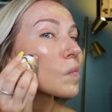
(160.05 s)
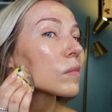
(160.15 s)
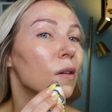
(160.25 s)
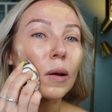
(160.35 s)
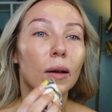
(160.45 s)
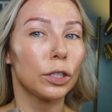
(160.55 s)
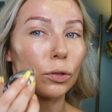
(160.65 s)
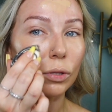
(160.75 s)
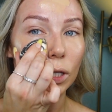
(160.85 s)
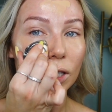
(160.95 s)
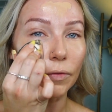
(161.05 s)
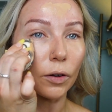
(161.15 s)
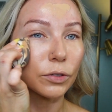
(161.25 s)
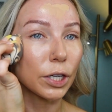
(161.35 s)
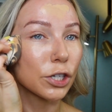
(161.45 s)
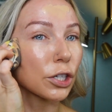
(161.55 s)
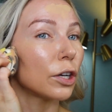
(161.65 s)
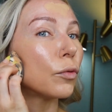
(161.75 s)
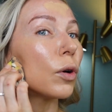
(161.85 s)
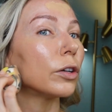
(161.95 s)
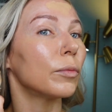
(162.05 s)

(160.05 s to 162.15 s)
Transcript: I've already used this foundation in one